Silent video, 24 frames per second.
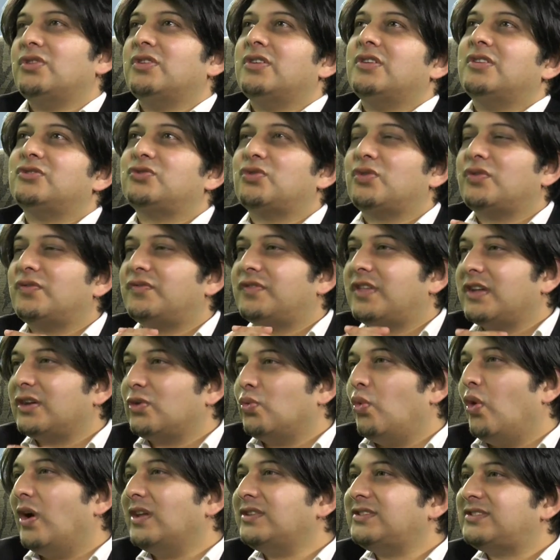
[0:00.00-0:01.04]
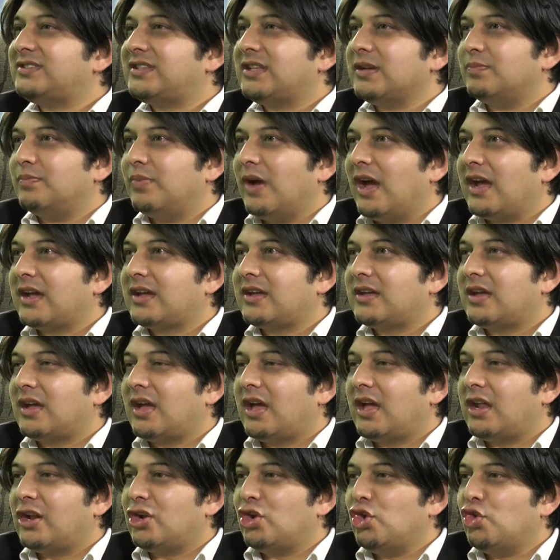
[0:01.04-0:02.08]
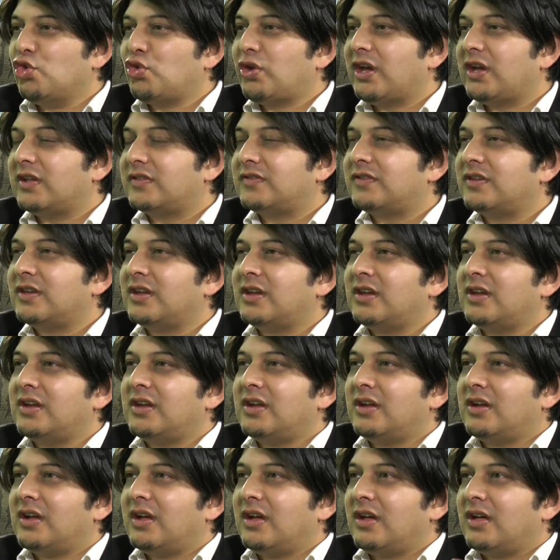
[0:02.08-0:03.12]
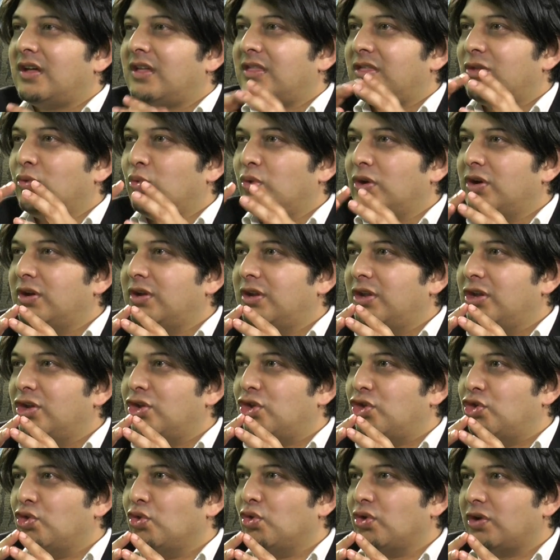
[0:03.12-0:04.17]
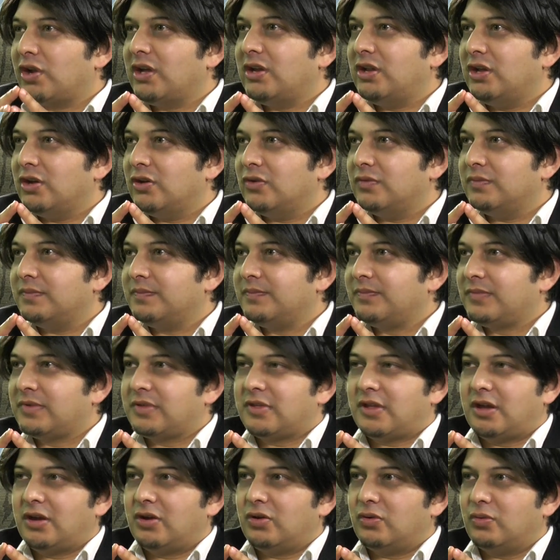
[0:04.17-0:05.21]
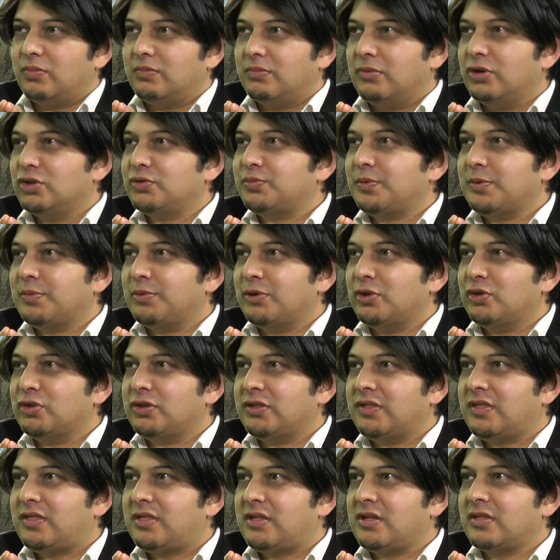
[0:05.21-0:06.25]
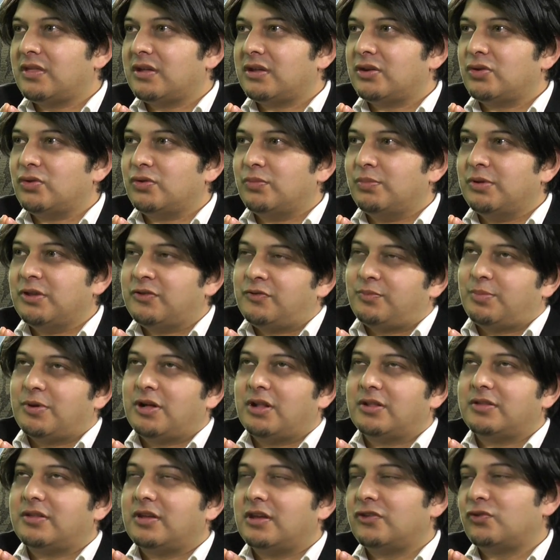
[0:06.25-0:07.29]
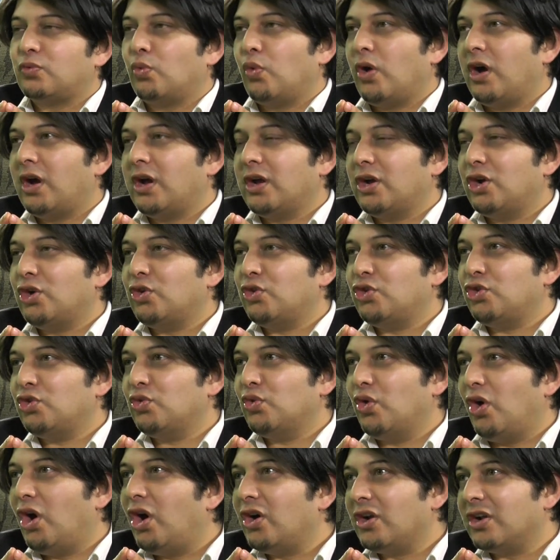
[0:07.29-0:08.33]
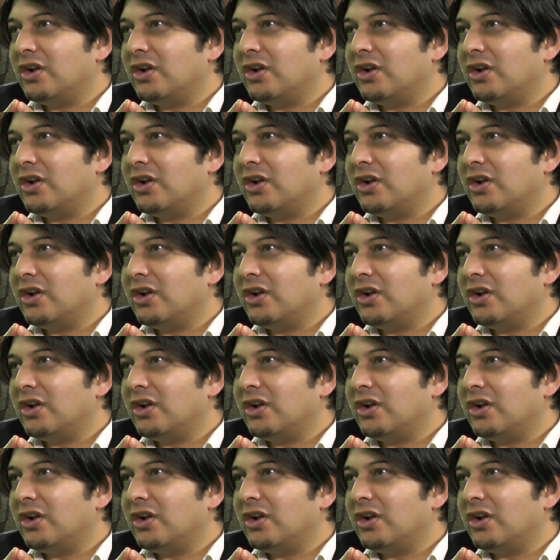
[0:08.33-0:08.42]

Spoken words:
sort of take one step back and look at the word your radio. Now, most people would think that would be spelled as Y-O-U-R,